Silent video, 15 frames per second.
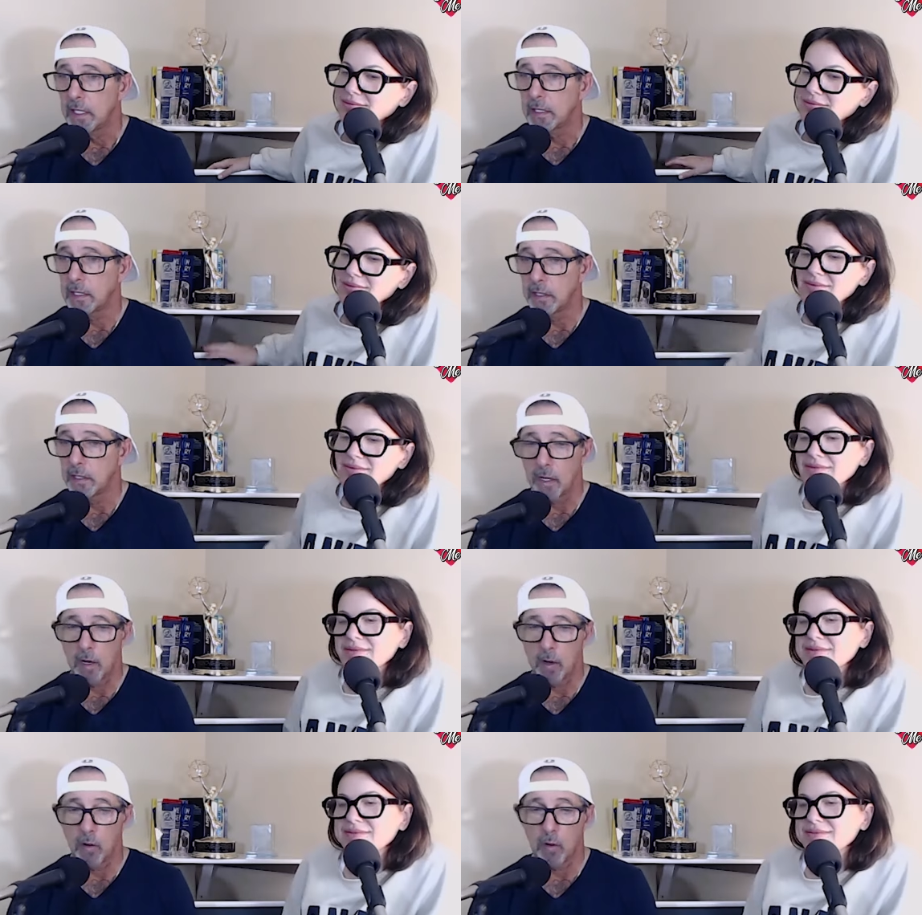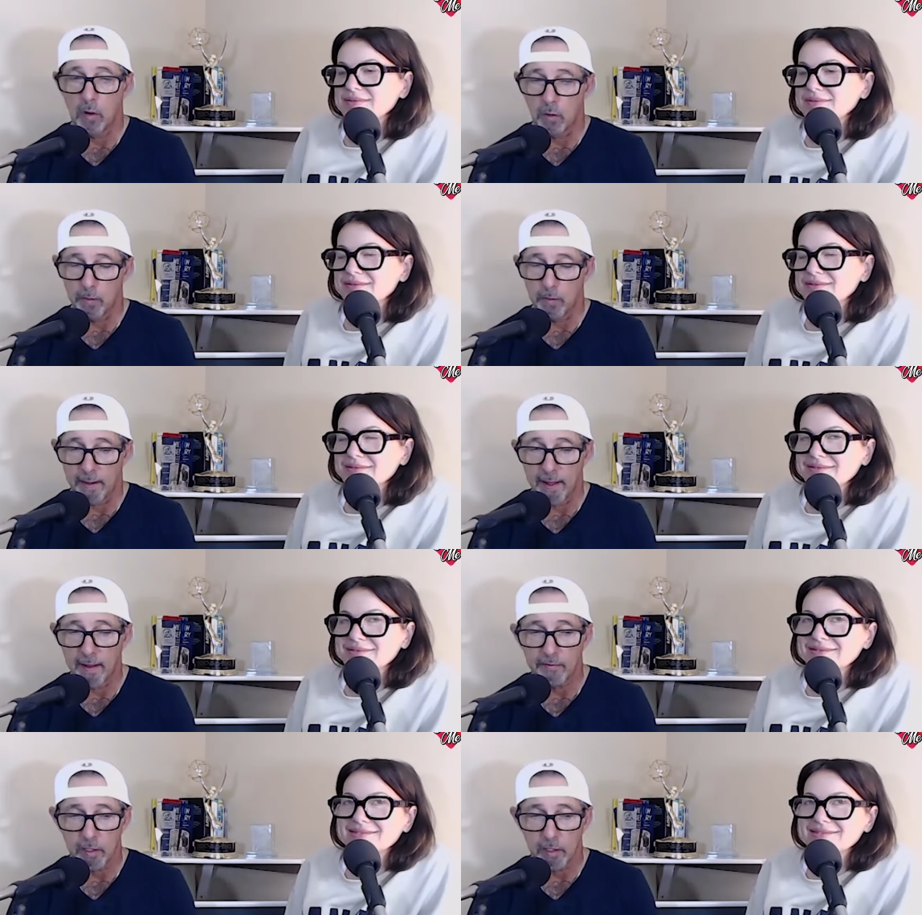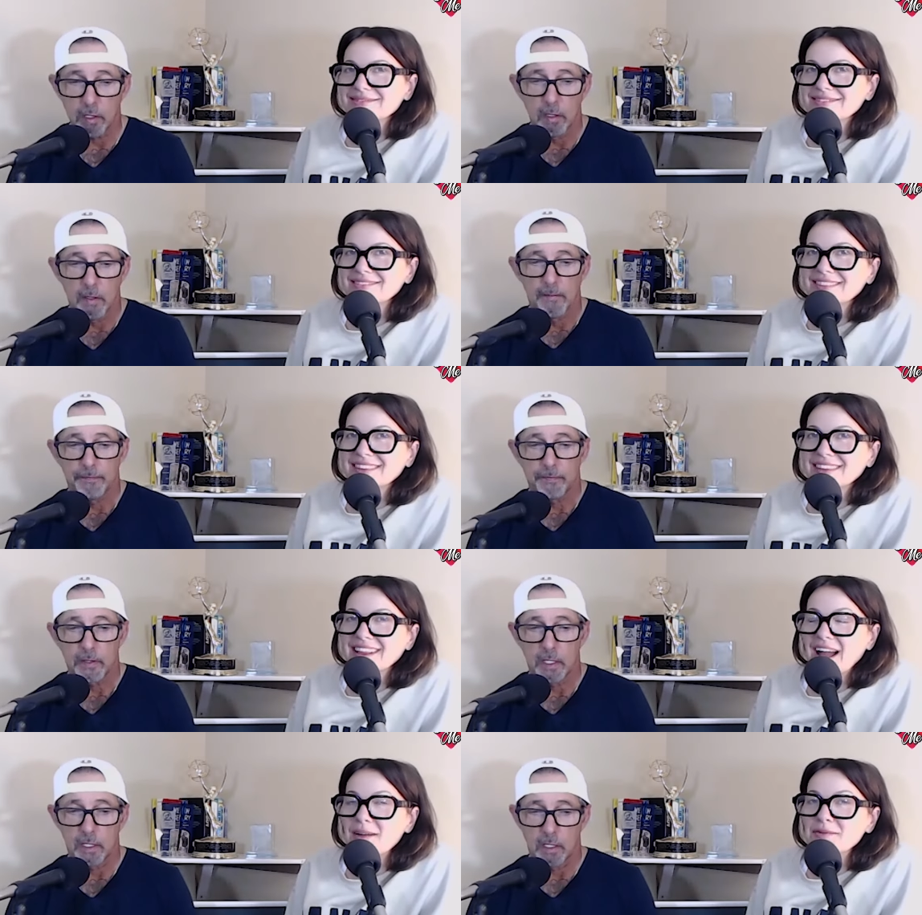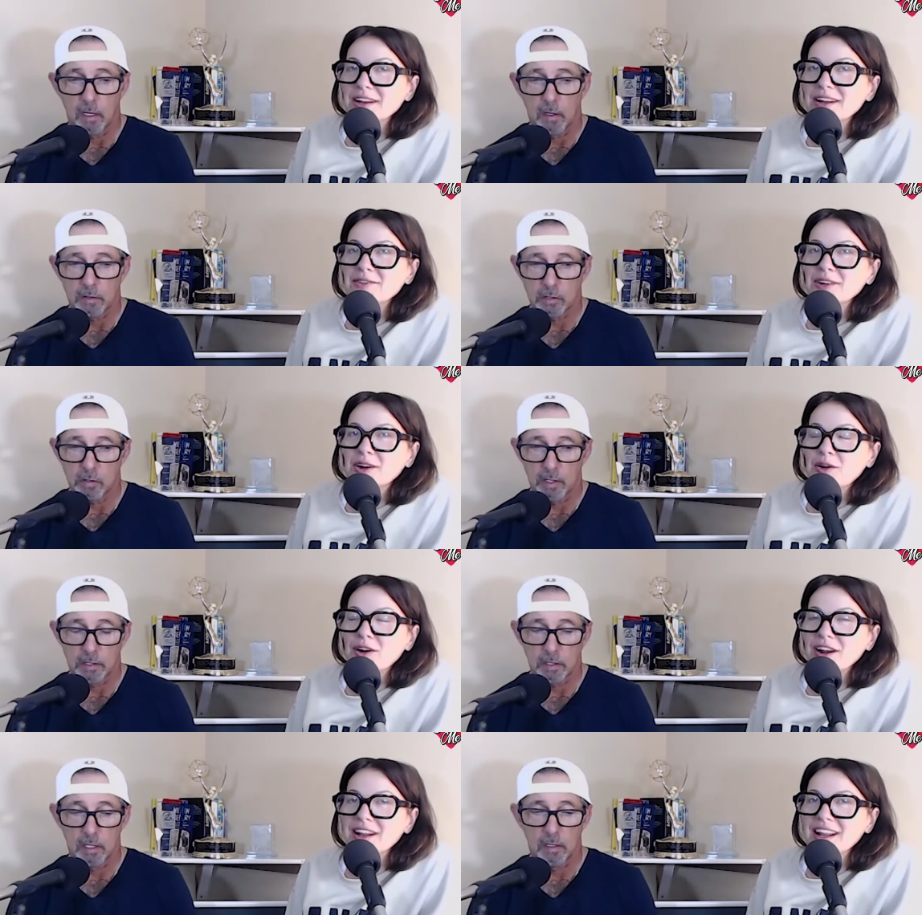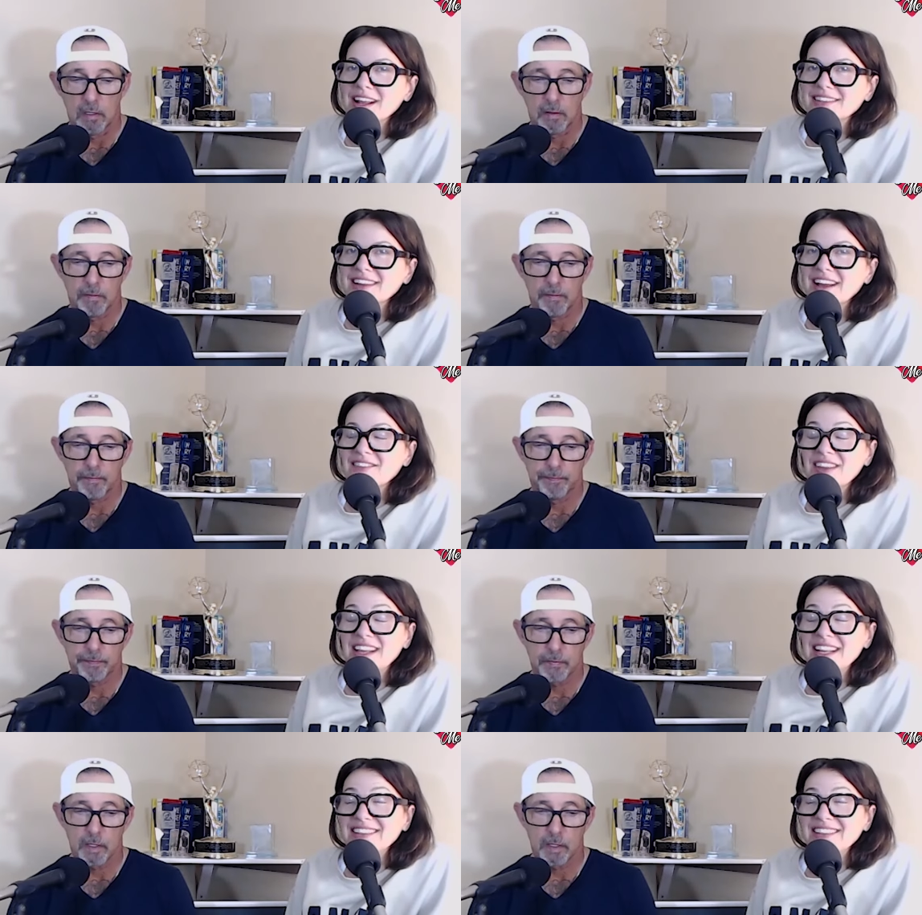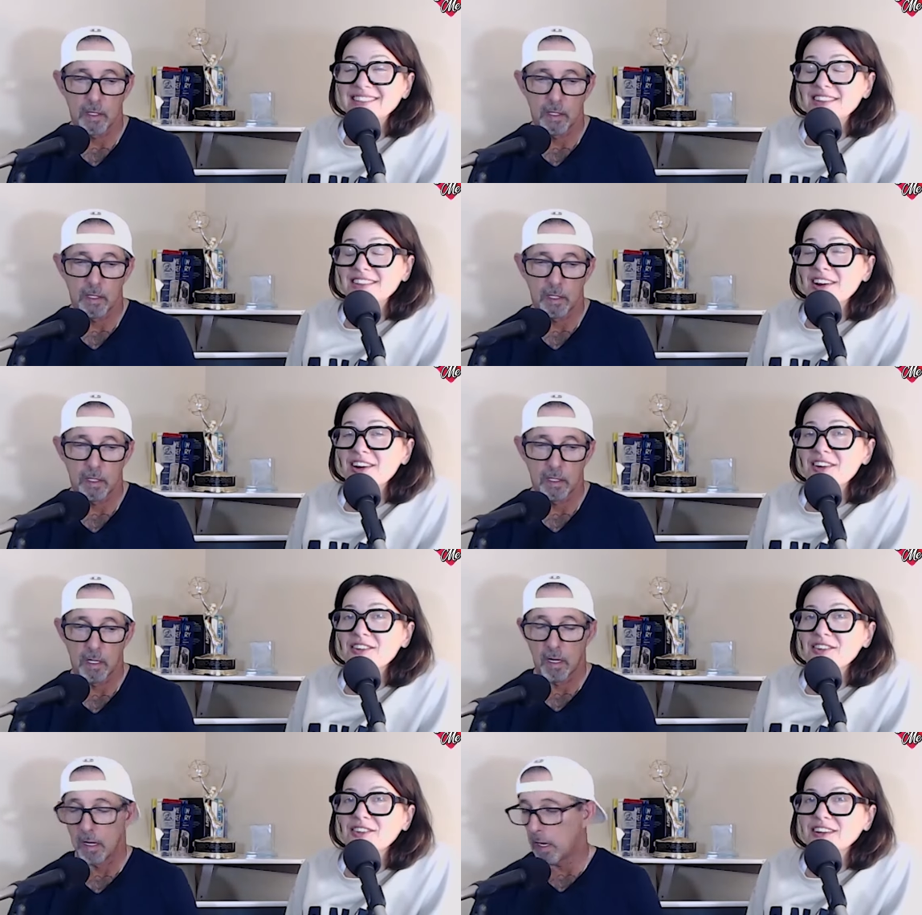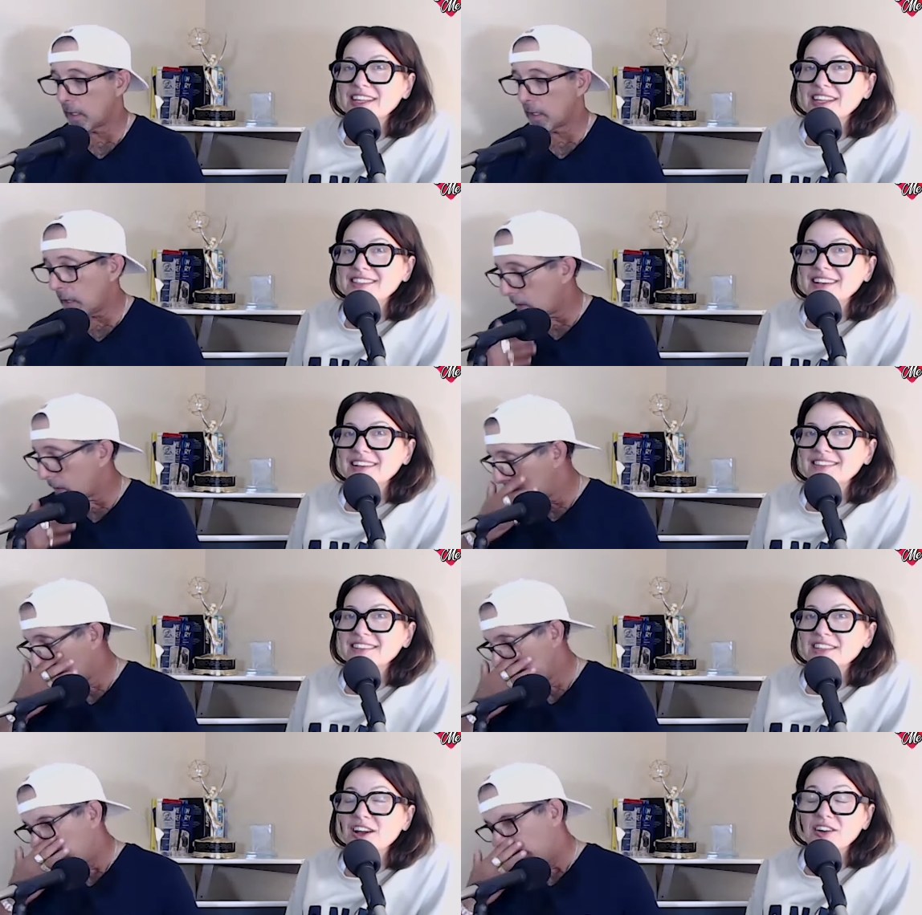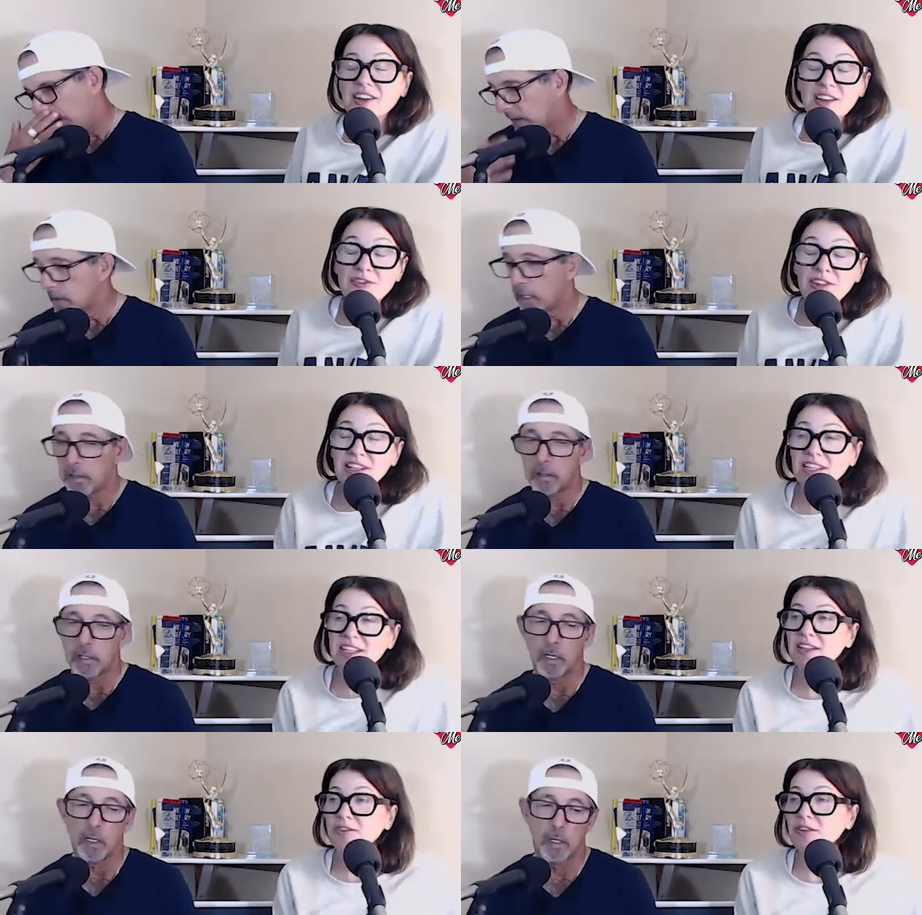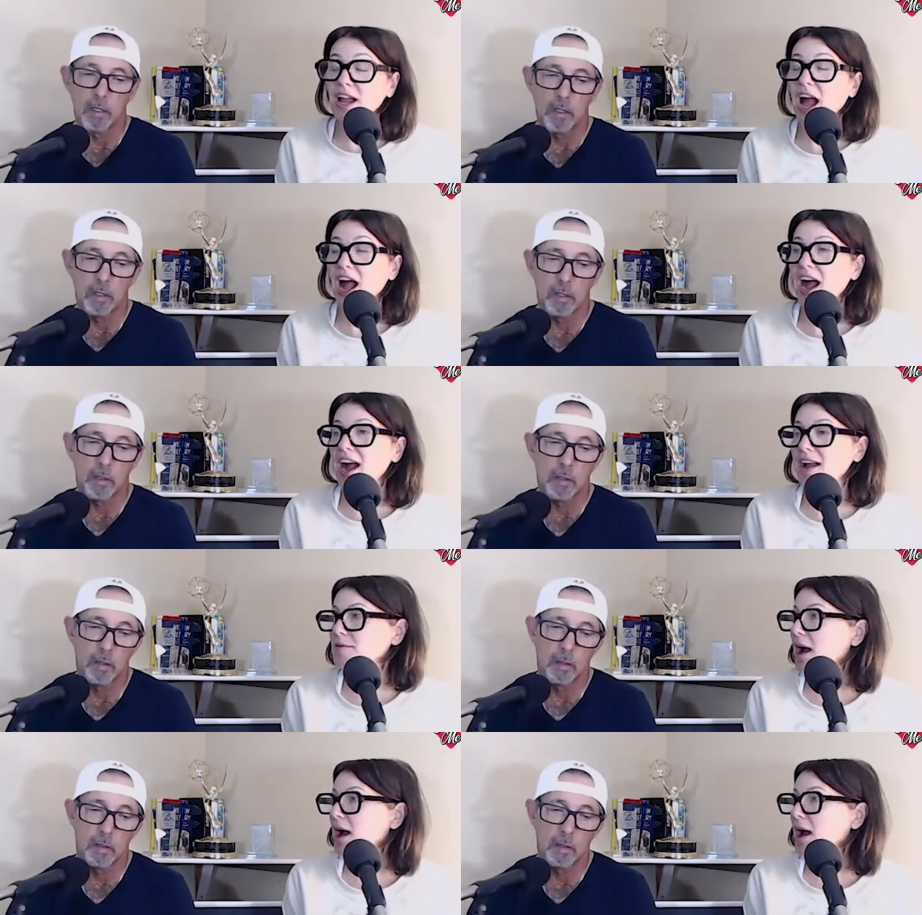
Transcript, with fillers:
Speaker 1: you know, or whatever I'm going to record crazy. it
Speaker 2: next time. He doesn't know. He no. doesn't know. He really. You, I